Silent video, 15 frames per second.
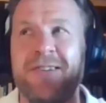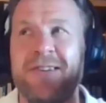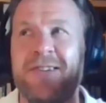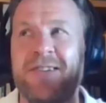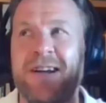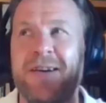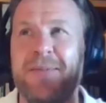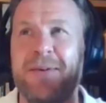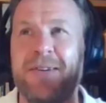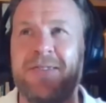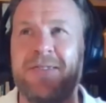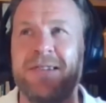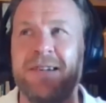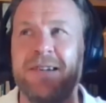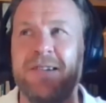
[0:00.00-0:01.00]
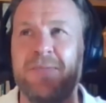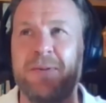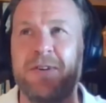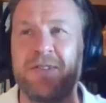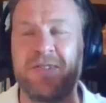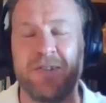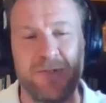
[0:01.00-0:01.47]
I say about it is
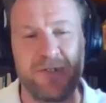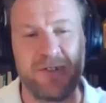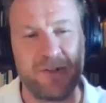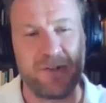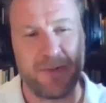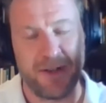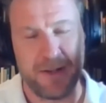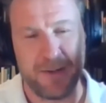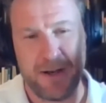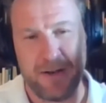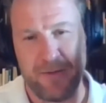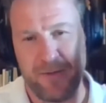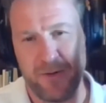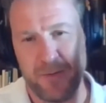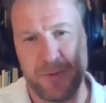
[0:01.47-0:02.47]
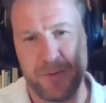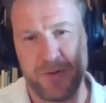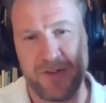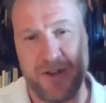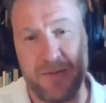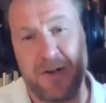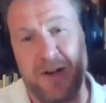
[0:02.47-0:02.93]
because it was this thing about football.
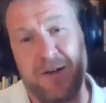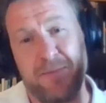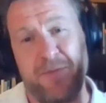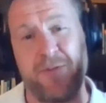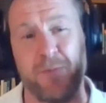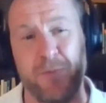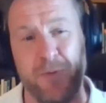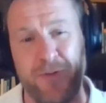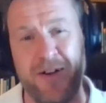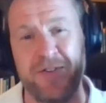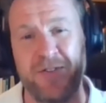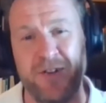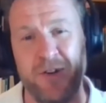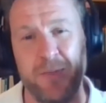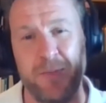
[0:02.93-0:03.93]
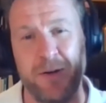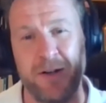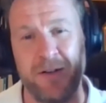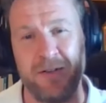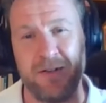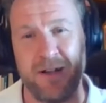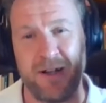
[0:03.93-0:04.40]
Because I'm a football fan too, but
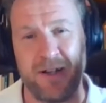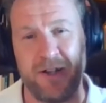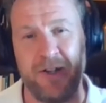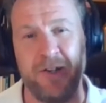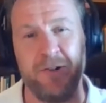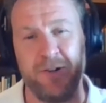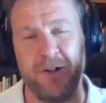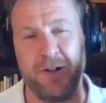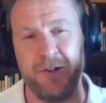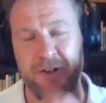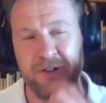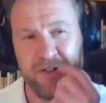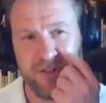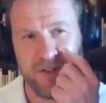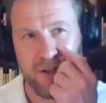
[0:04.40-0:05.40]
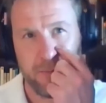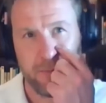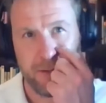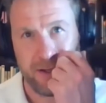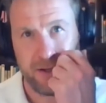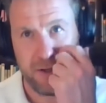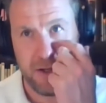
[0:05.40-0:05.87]
like you can see a
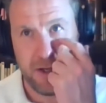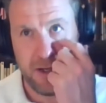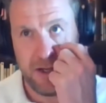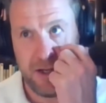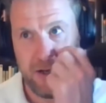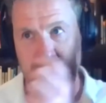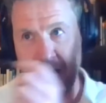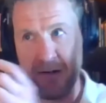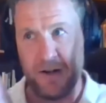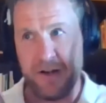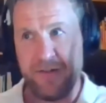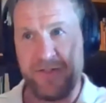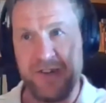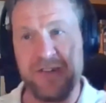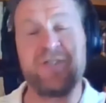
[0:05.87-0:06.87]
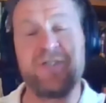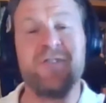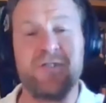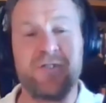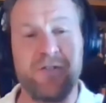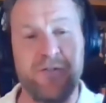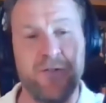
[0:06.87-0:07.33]
big kind of
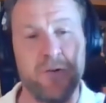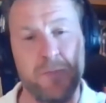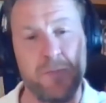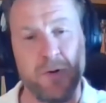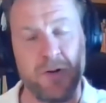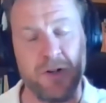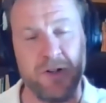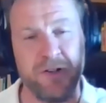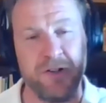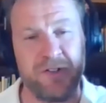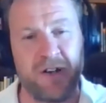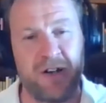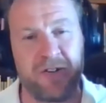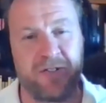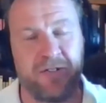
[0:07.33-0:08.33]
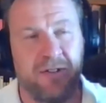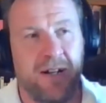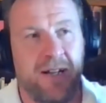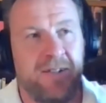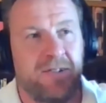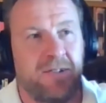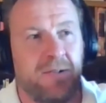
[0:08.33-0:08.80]
distance to football, and it's hard to
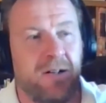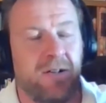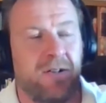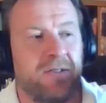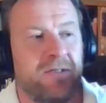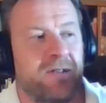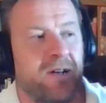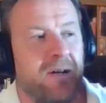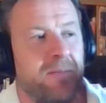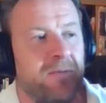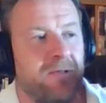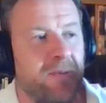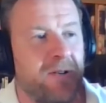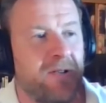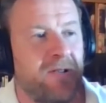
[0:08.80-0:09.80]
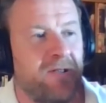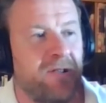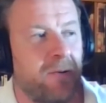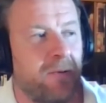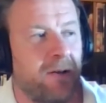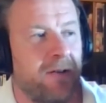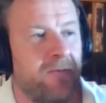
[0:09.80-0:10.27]
relate to it a lot of the time, especially
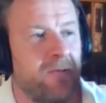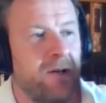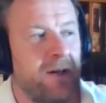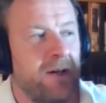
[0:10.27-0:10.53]
top level.